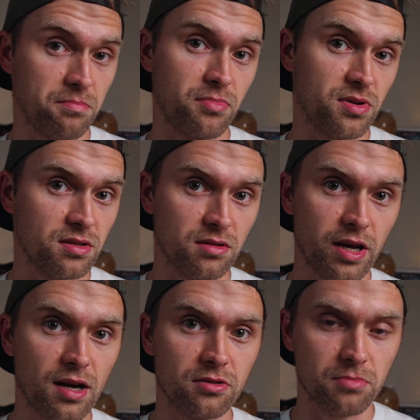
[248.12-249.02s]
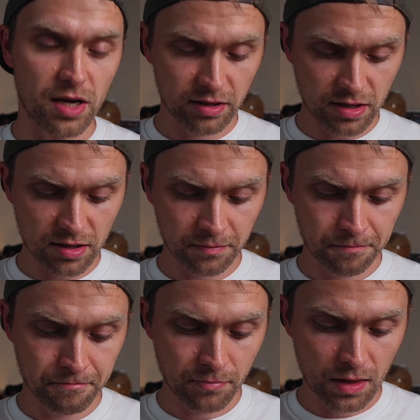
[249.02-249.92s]
Personally, I don't mind
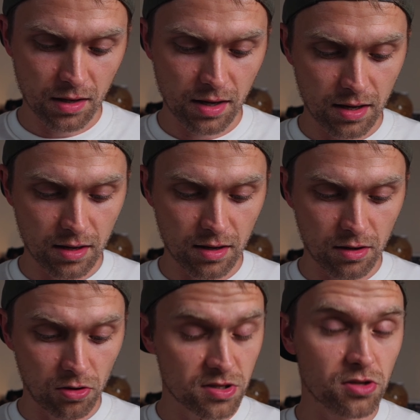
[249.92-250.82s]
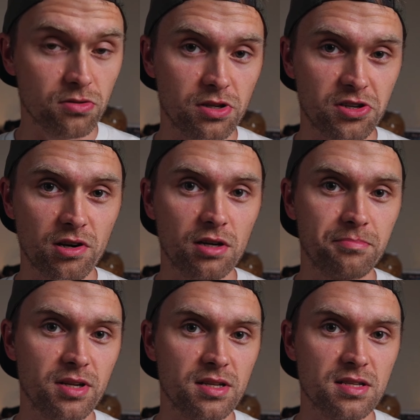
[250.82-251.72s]
that. Also, the
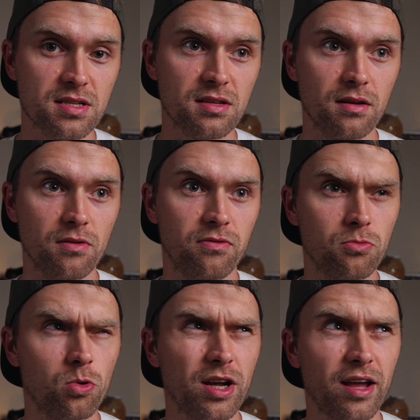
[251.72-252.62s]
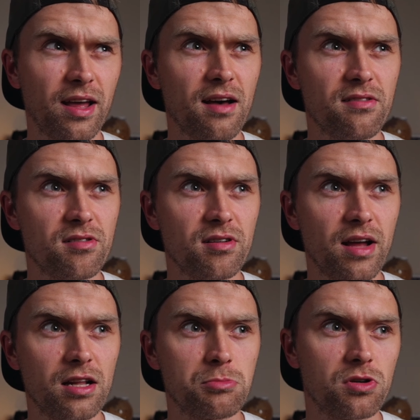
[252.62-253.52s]
sharpness, from what I gather,
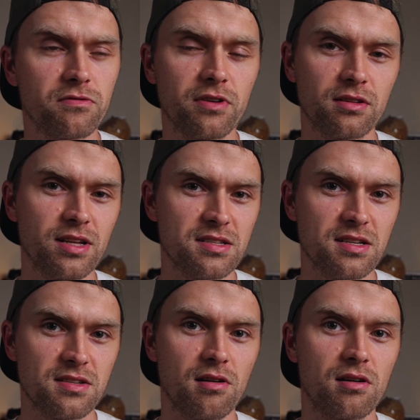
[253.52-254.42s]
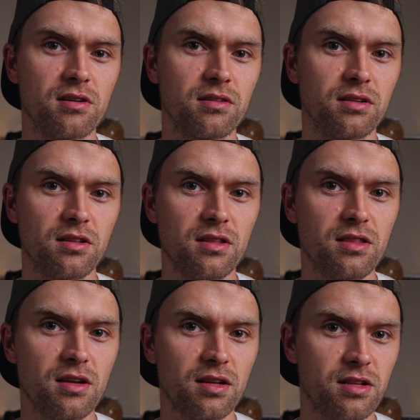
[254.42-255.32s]
anamorphic lenses are
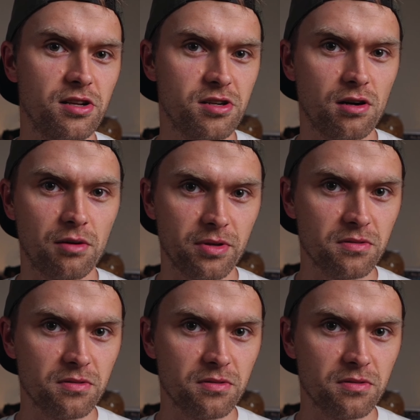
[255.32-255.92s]
not that sharp